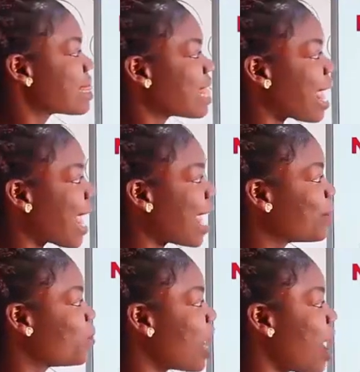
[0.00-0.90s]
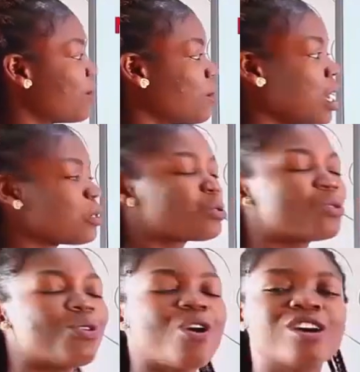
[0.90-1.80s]
then we have our
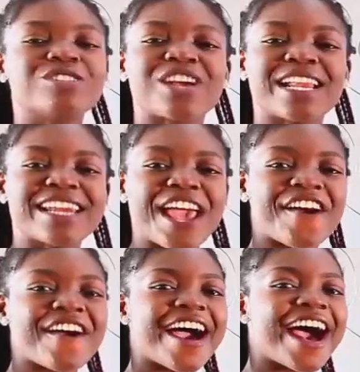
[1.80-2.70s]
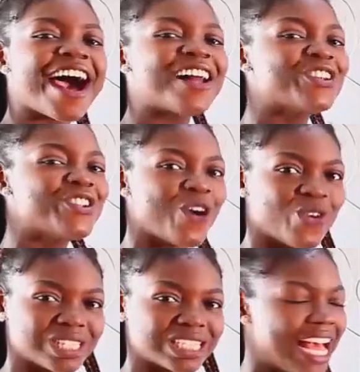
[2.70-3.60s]
200 naira
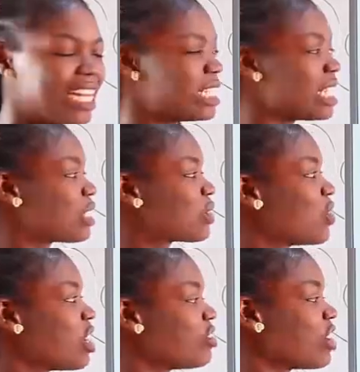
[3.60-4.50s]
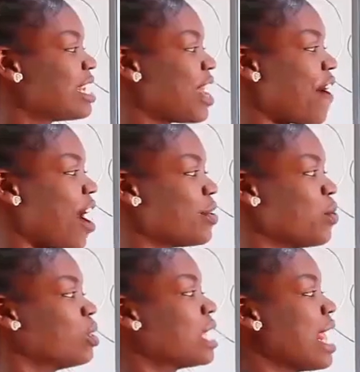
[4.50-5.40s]
note. These are 200 naira
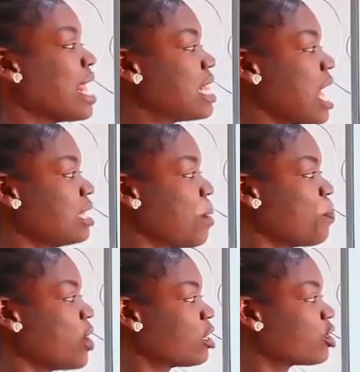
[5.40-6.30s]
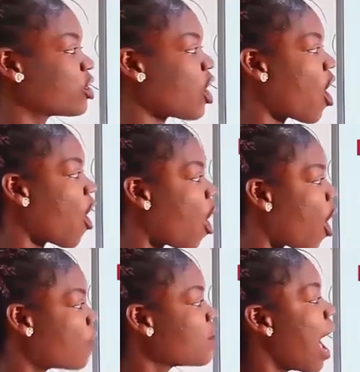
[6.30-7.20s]
note. It has a picture
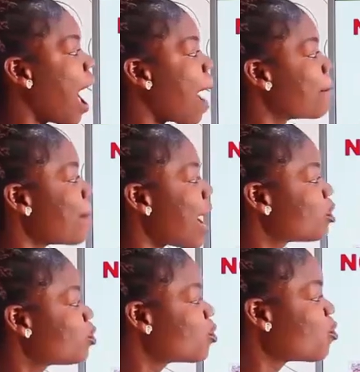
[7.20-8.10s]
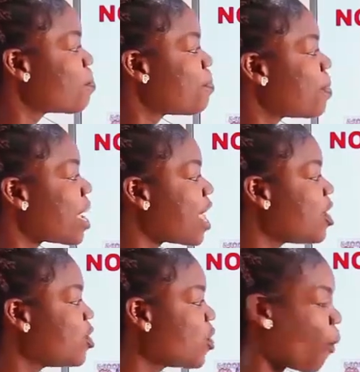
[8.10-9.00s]
of Amadu
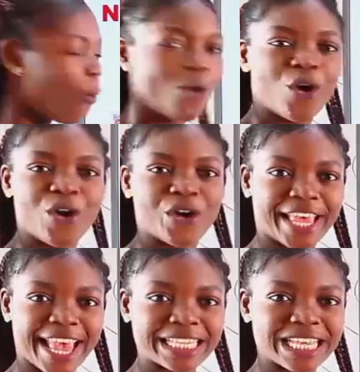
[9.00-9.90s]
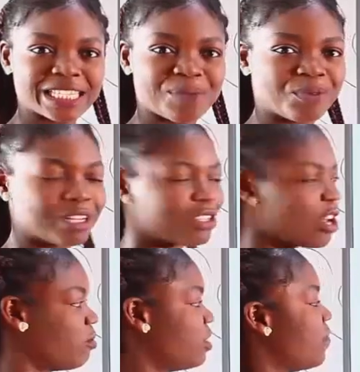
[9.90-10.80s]
Bello. Okay, it has the picture
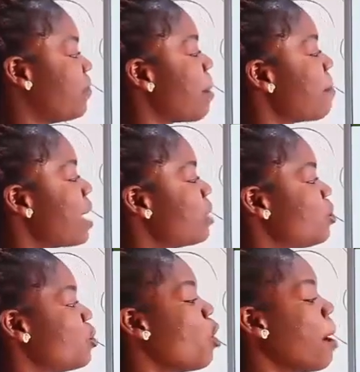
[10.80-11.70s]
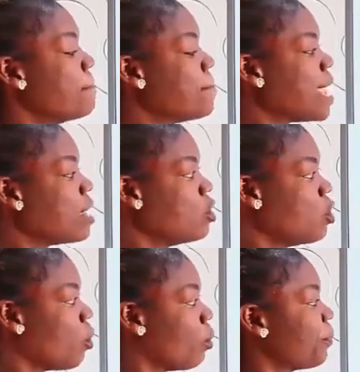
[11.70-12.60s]
of Chief Amadu Bello.